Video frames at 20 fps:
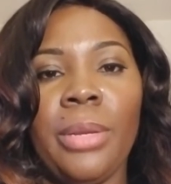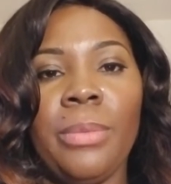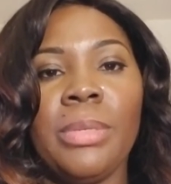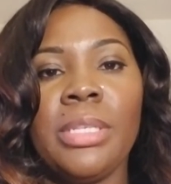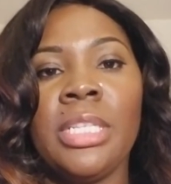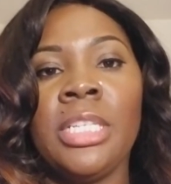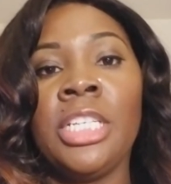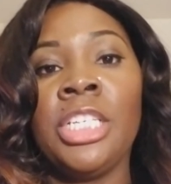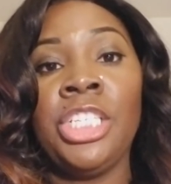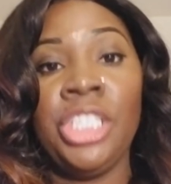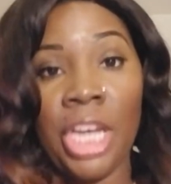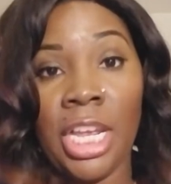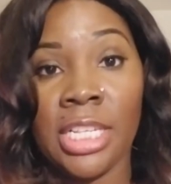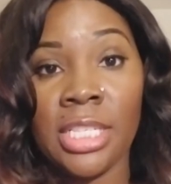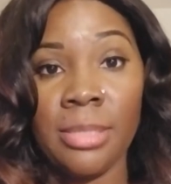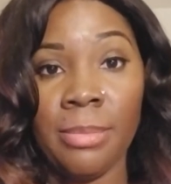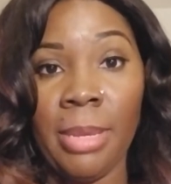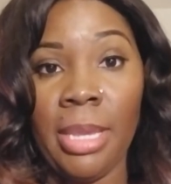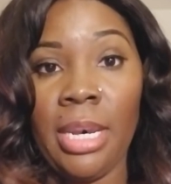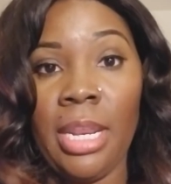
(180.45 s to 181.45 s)
It was an
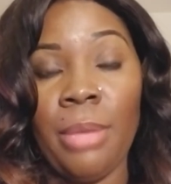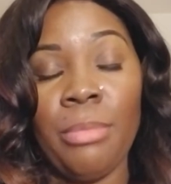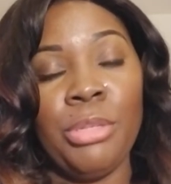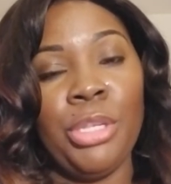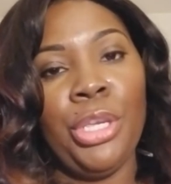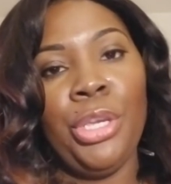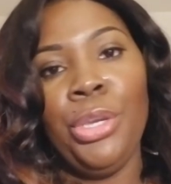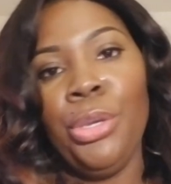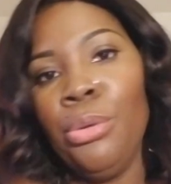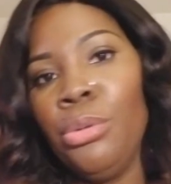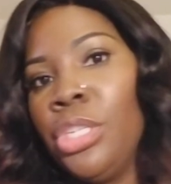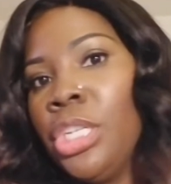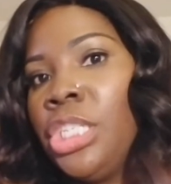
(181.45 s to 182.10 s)
adjustment. It was a huge